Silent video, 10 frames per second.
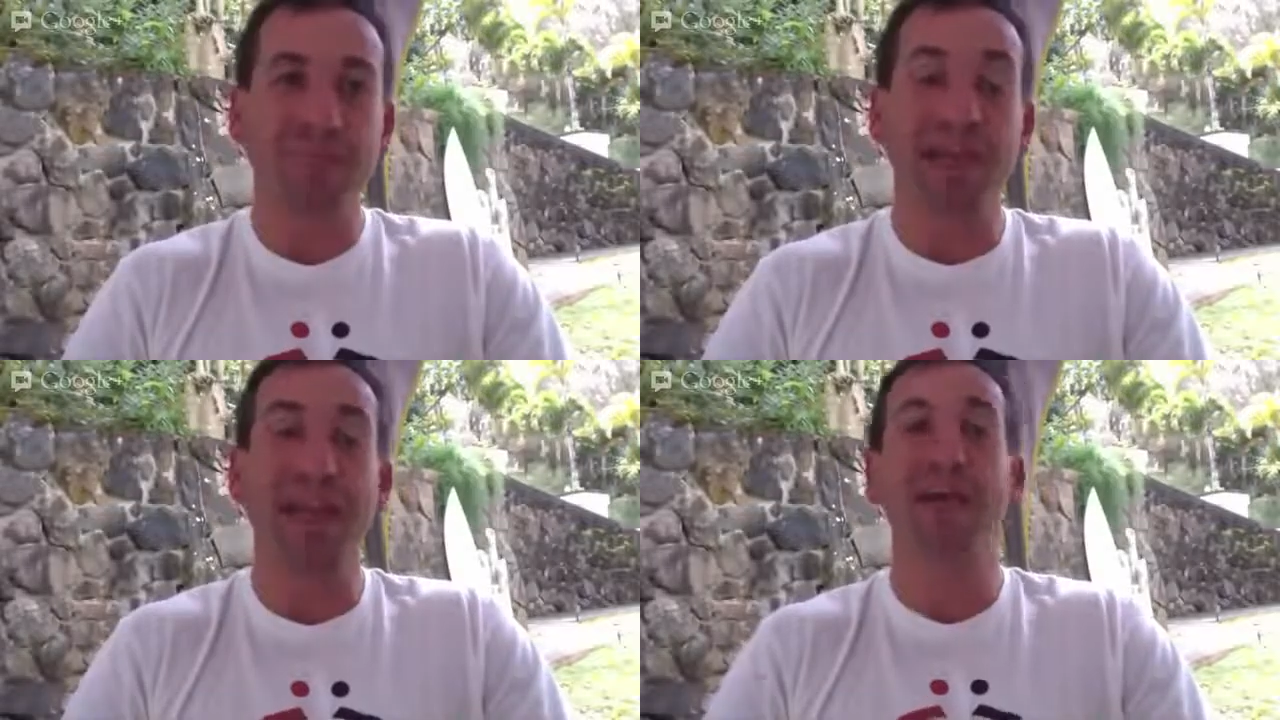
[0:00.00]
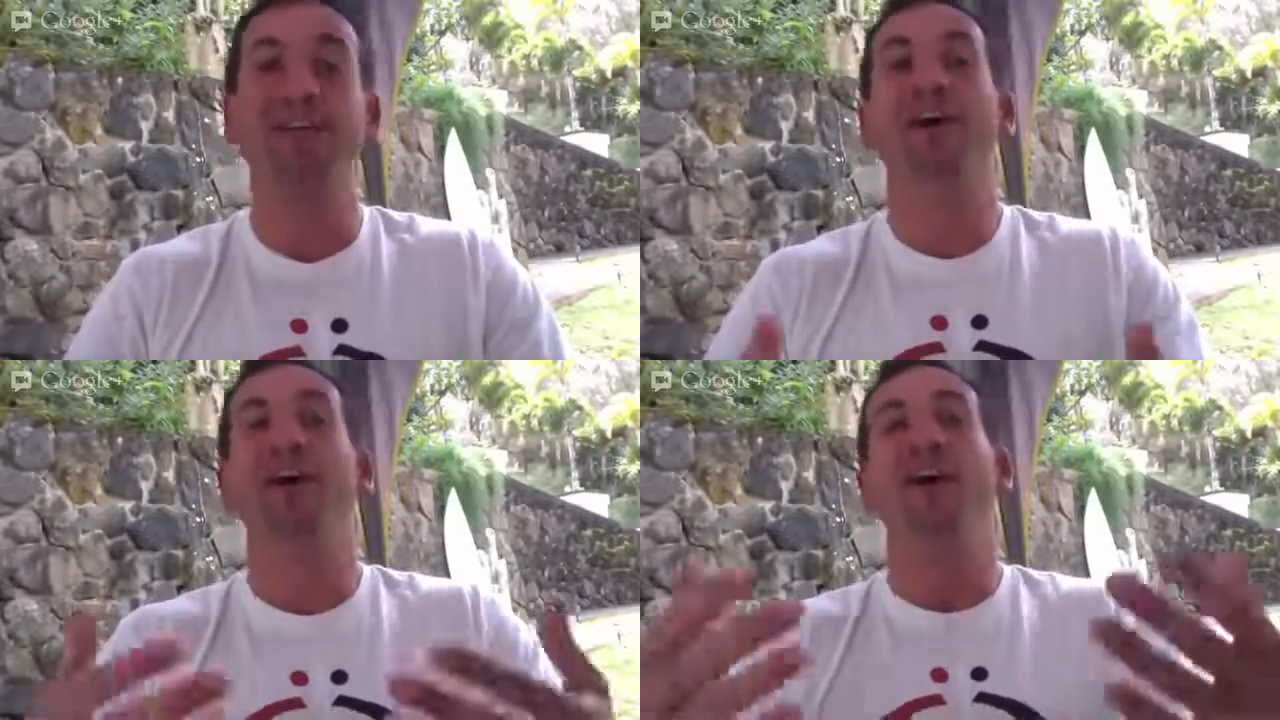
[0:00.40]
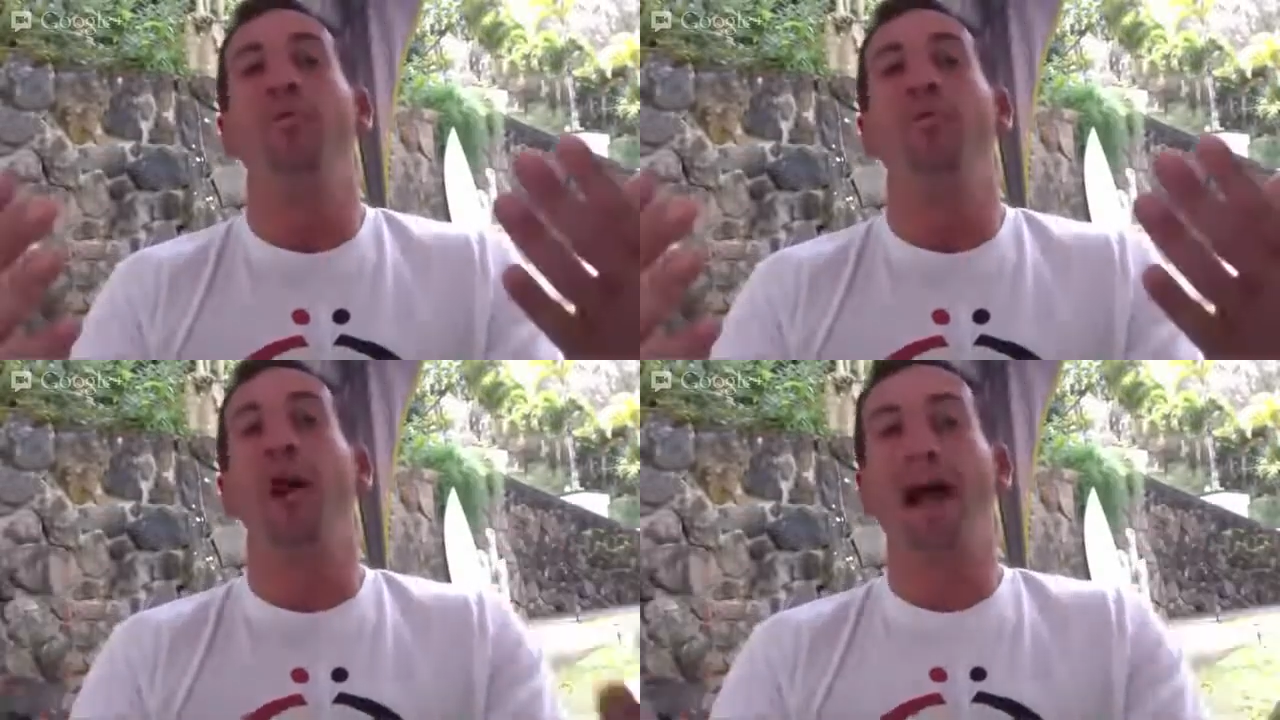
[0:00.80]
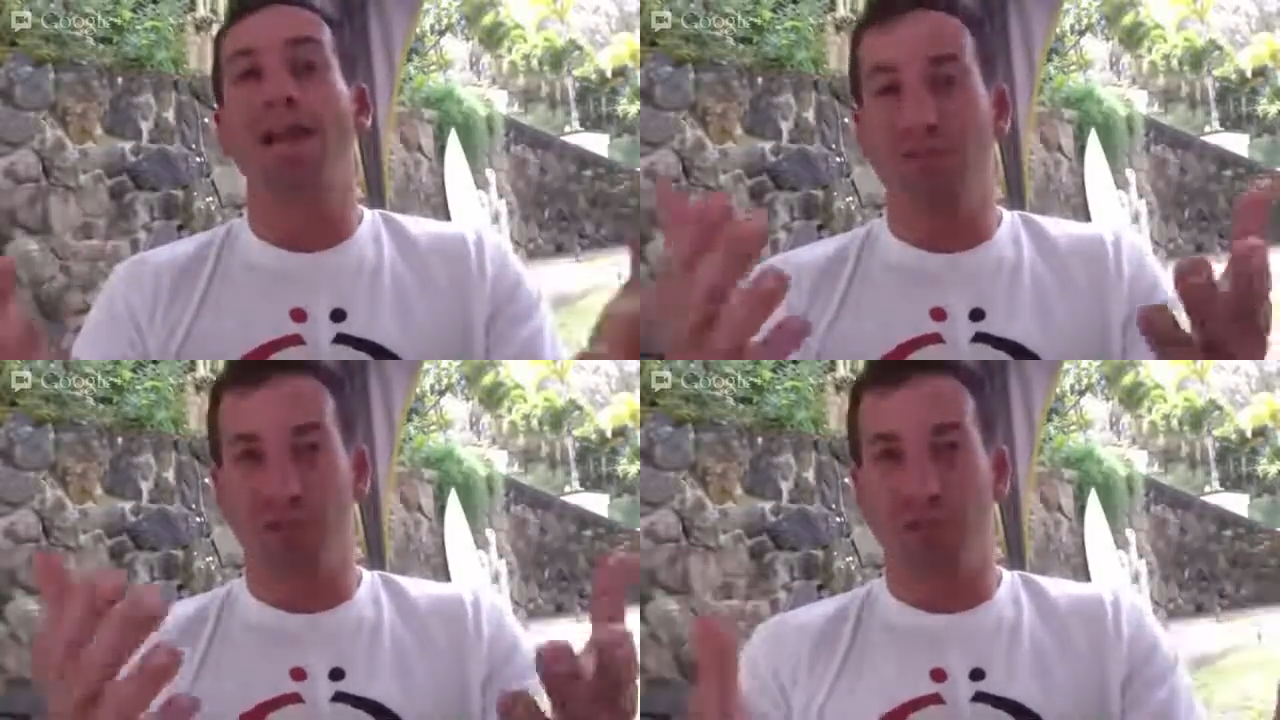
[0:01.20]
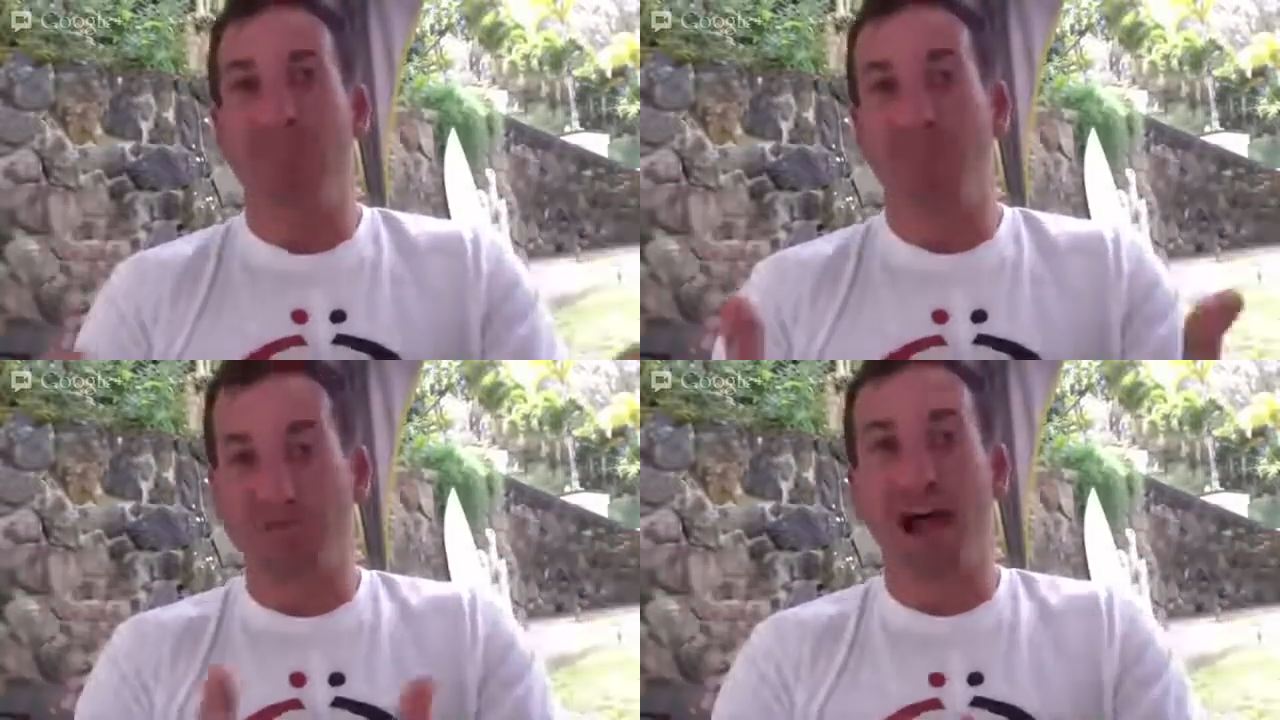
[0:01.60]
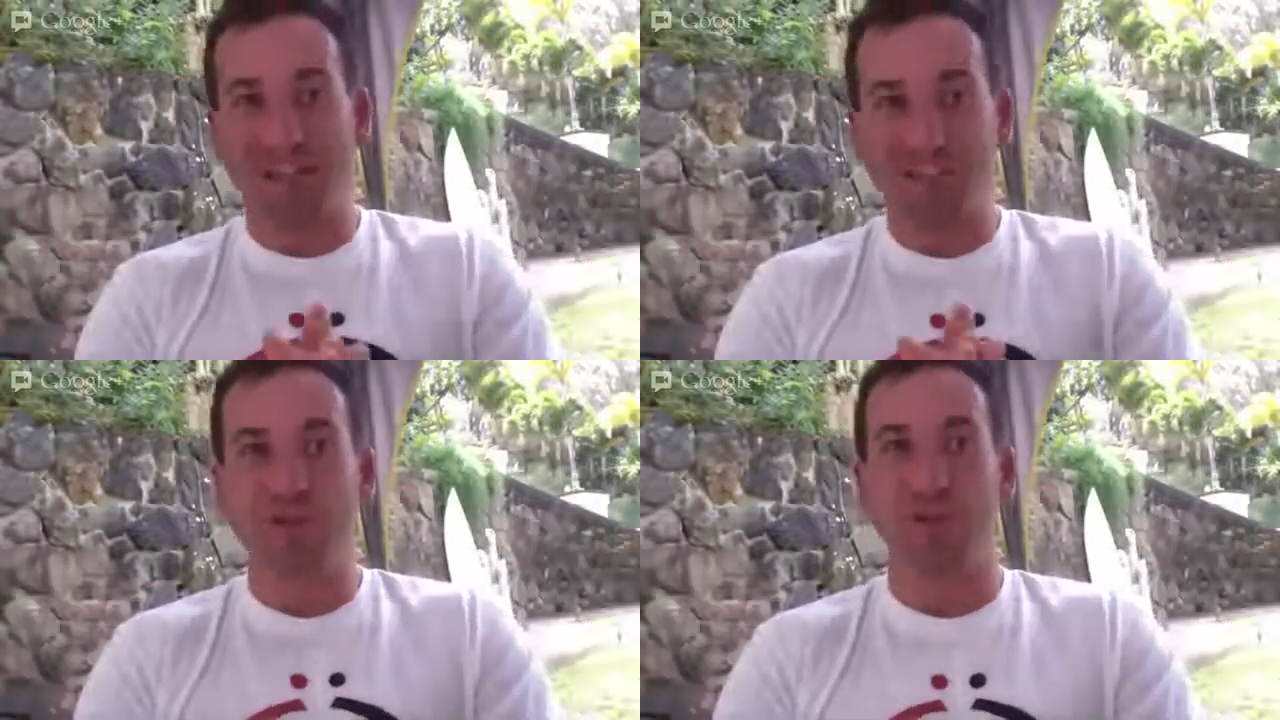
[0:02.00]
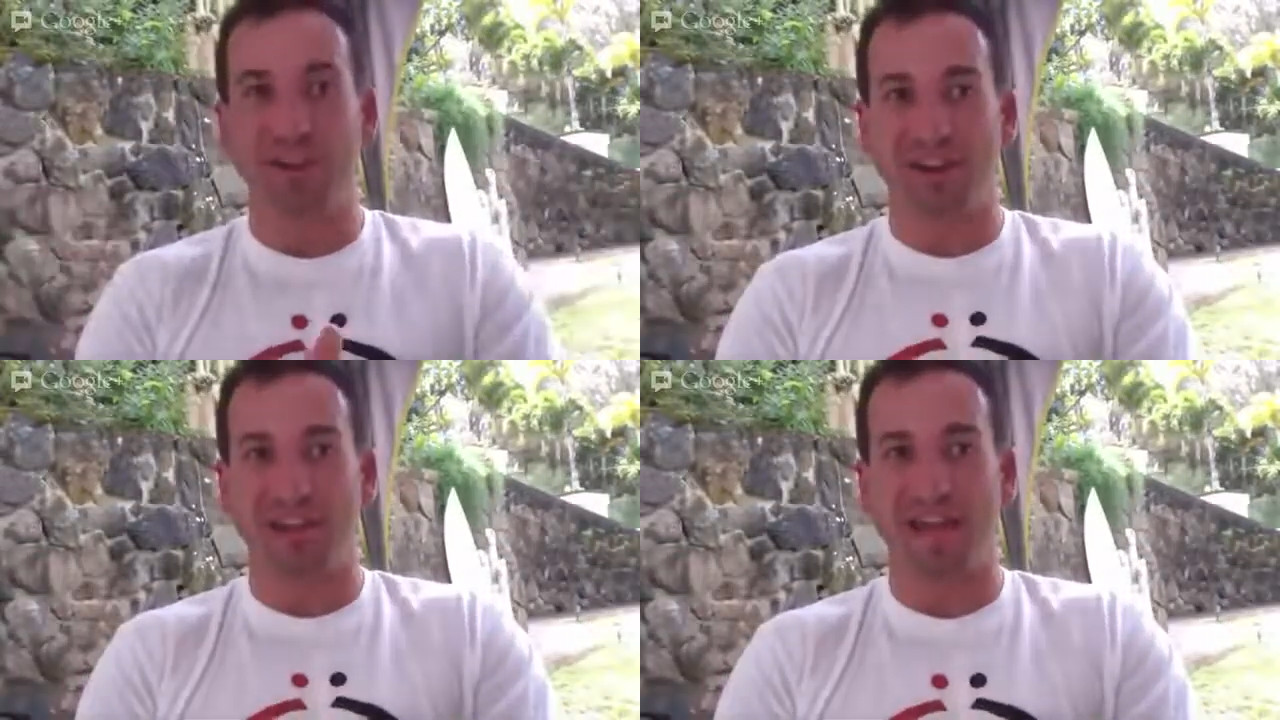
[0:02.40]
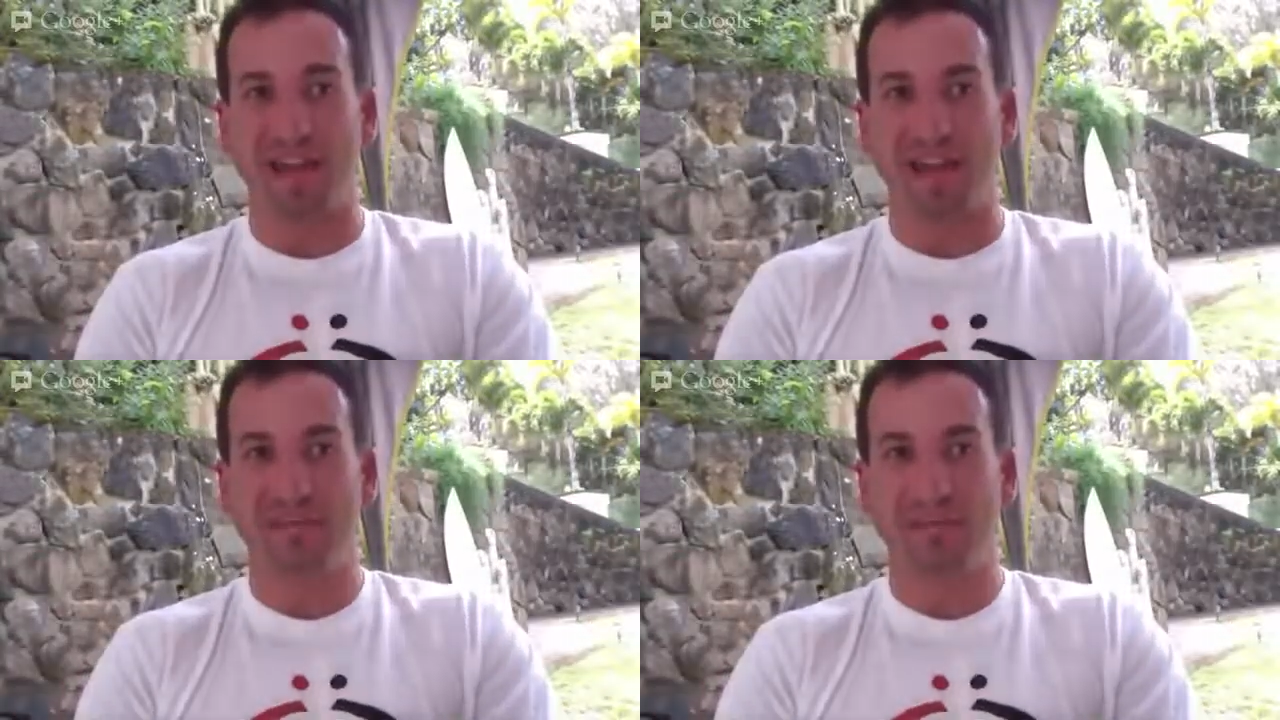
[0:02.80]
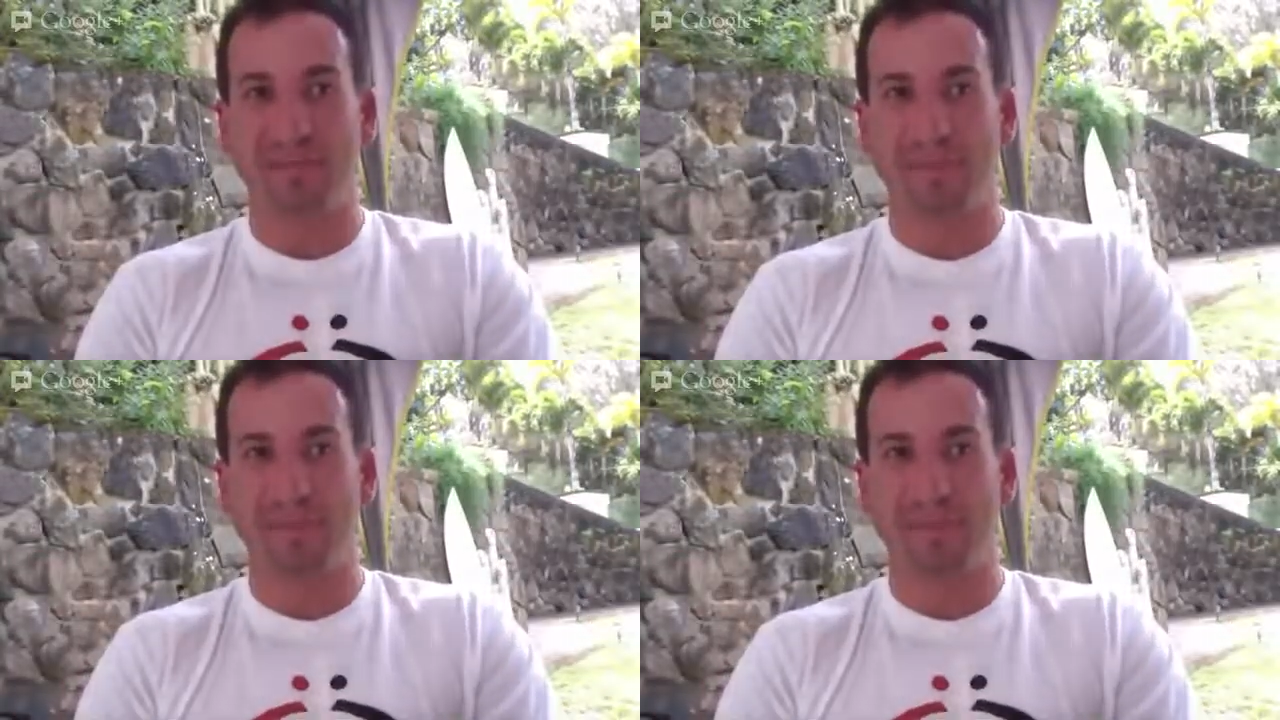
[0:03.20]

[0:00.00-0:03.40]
And why we've invited you here today